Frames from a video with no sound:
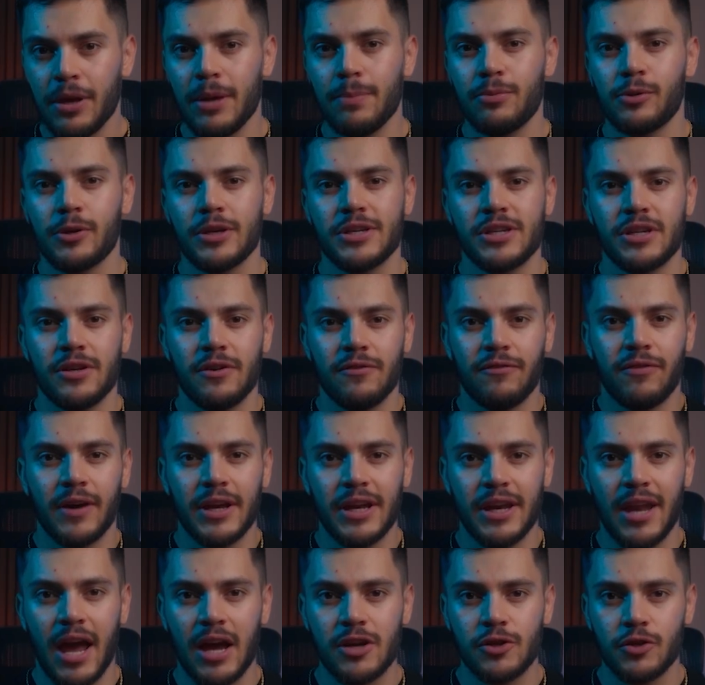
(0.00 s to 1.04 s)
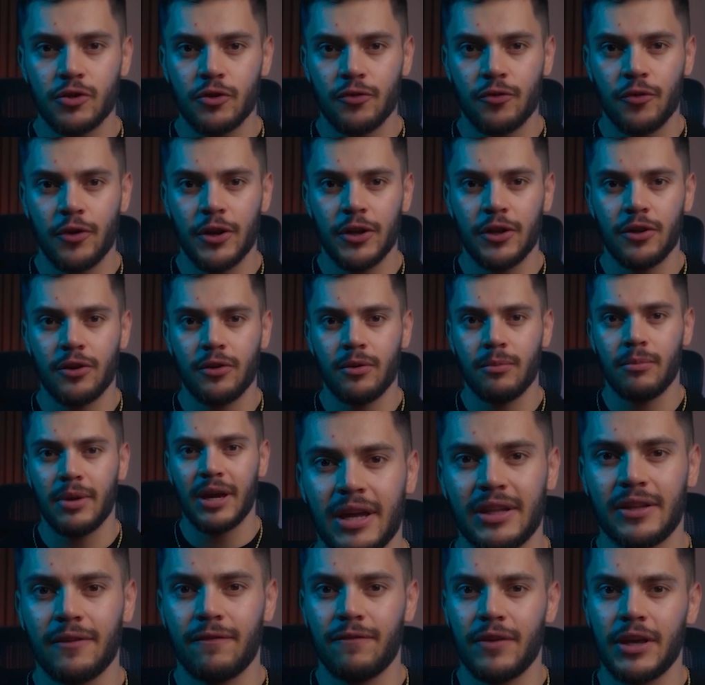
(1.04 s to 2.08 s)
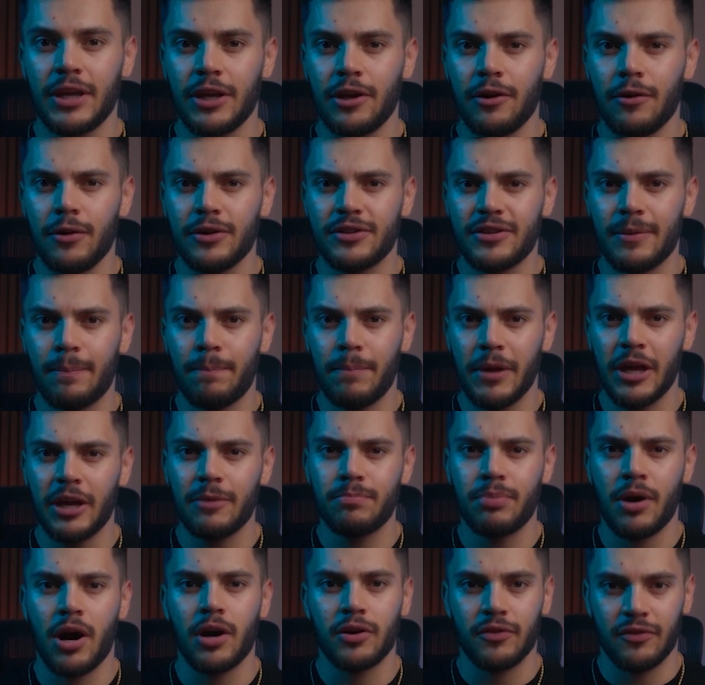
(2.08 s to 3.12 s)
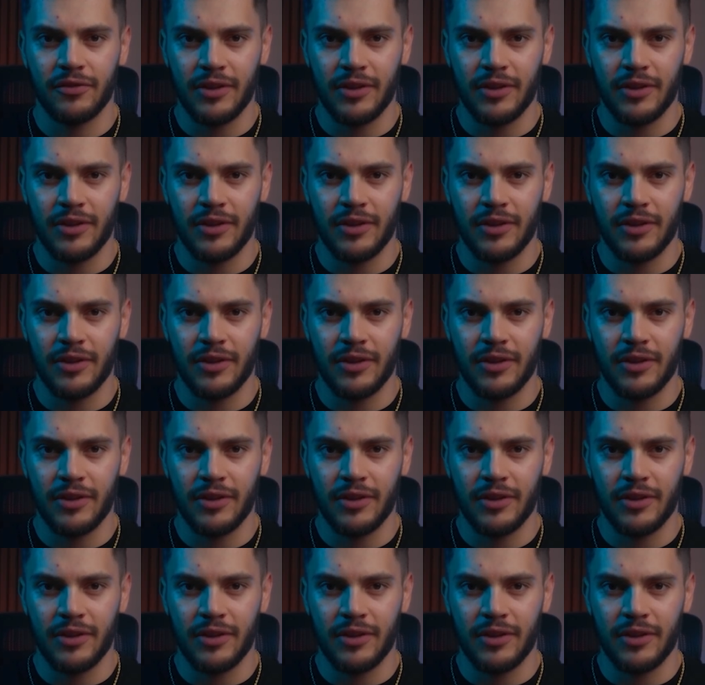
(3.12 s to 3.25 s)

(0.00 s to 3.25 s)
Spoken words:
people achieve financial freedom, and the video is a big part